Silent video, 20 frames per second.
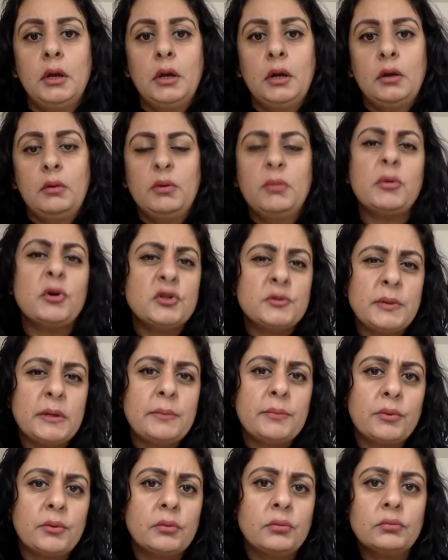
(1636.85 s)
But most
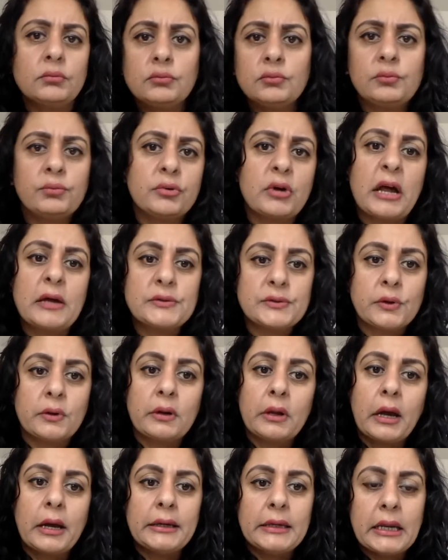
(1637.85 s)
people browse
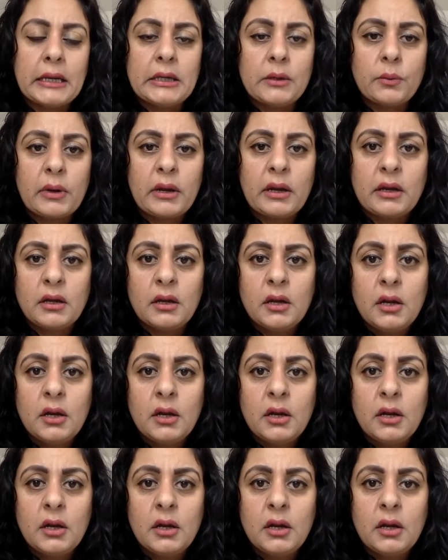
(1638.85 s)
online anyway.